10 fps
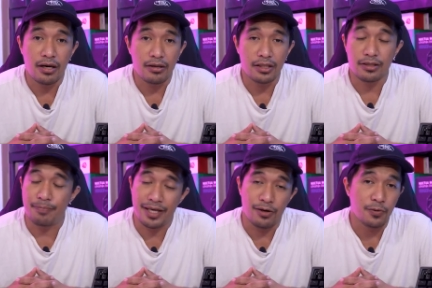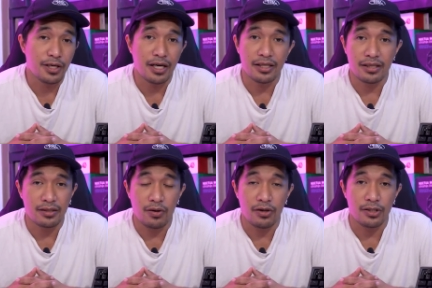just by looking at the
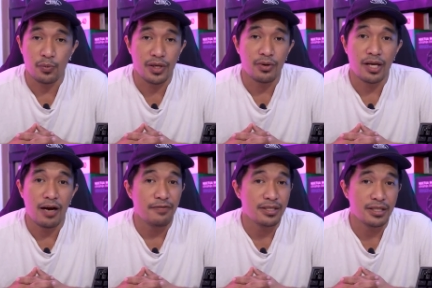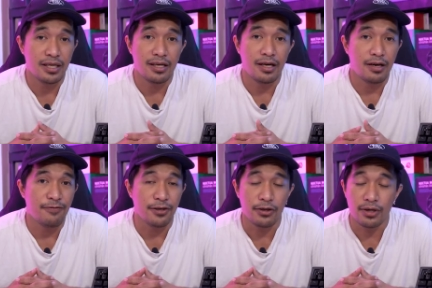technology. We don't have still
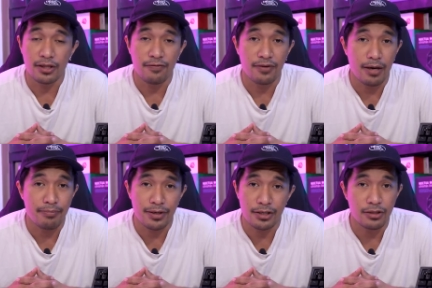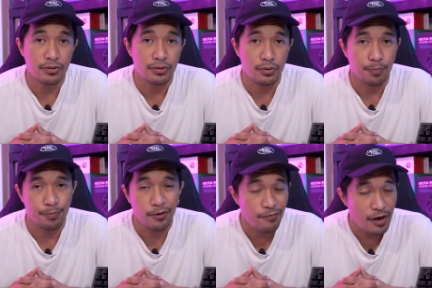figurative numbers to
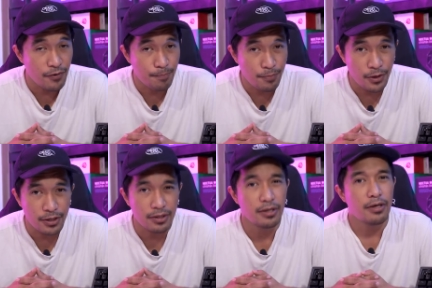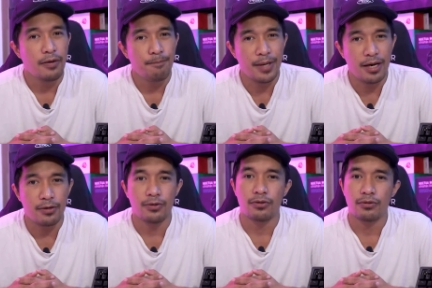prove our point,
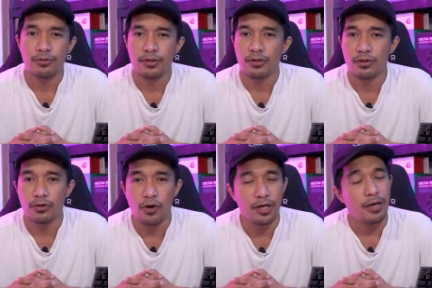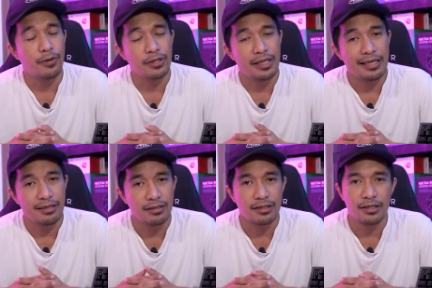pero talking about
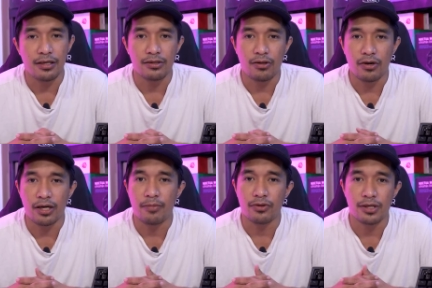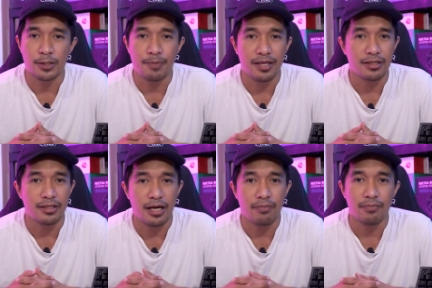latency, talking about
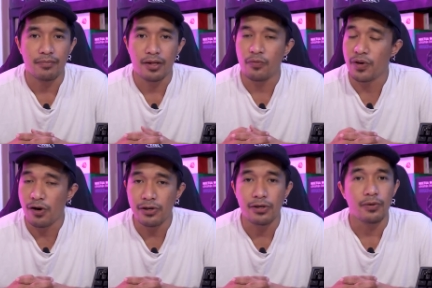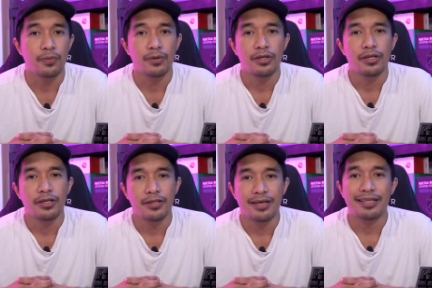response time, we all know
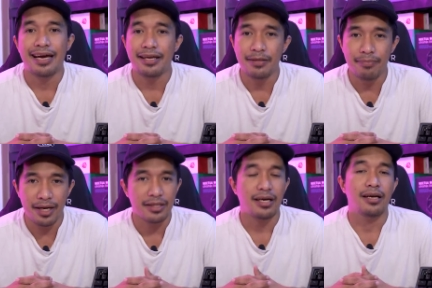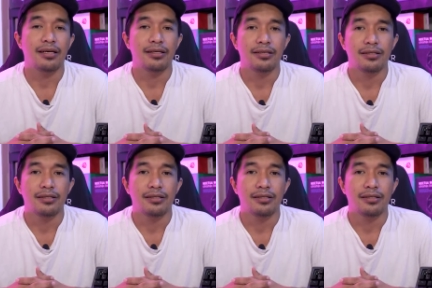that any metal